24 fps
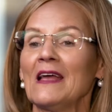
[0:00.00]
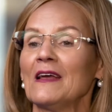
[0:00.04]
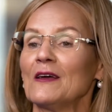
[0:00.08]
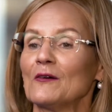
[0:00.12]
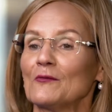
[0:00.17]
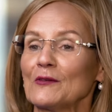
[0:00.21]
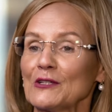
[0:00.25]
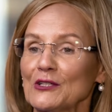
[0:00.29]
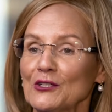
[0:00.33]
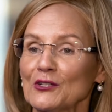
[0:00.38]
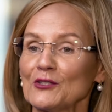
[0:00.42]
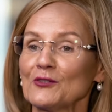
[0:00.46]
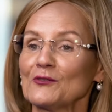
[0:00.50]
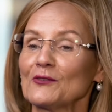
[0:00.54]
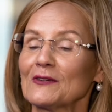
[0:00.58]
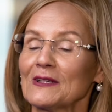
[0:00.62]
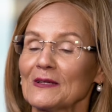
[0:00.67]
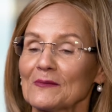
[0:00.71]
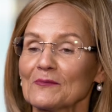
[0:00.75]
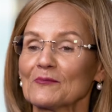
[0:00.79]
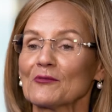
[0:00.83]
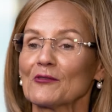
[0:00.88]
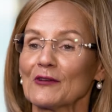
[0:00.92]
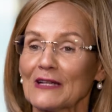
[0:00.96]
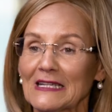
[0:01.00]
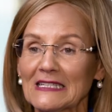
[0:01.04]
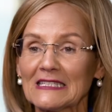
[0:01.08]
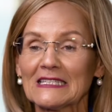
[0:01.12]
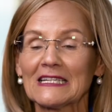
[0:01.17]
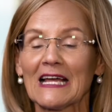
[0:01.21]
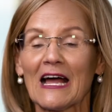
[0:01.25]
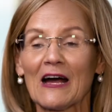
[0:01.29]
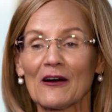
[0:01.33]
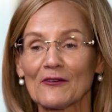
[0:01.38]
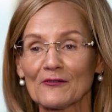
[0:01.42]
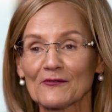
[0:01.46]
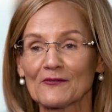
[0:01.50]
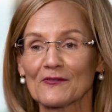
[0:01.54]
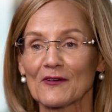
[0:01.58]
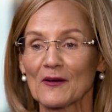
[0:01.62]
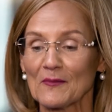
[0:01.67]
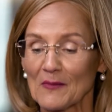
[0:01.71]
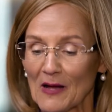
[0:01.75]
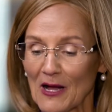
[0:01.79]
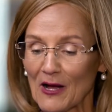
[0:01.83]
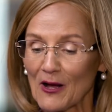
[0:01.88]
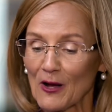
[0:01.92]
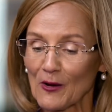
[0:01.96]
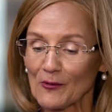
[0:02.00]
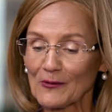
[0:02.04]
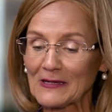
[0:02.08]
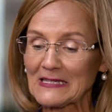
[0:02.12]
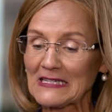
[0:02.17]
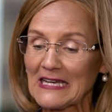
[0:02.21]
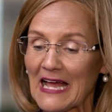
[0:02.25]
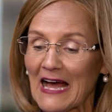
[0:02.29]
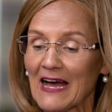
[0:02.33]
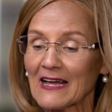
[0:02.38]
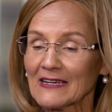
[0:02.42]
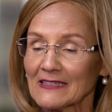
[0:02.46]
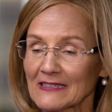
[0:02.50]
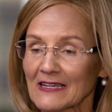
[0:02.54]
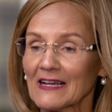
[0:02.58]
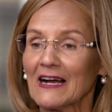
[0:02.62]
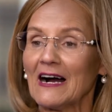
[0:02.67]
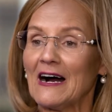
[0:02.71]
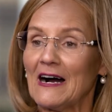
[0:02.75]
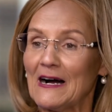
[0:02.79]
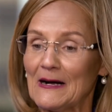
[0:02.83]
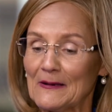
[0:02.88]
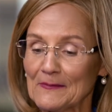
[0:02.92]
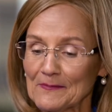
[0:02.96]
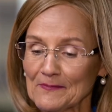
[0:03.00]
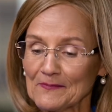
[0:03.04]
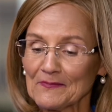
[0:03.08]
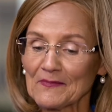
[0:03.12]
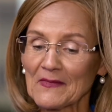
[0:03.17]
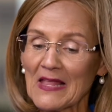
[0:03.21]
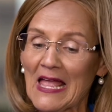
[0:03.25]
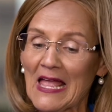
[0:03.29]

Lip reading: which you can print out from AAHOA.com.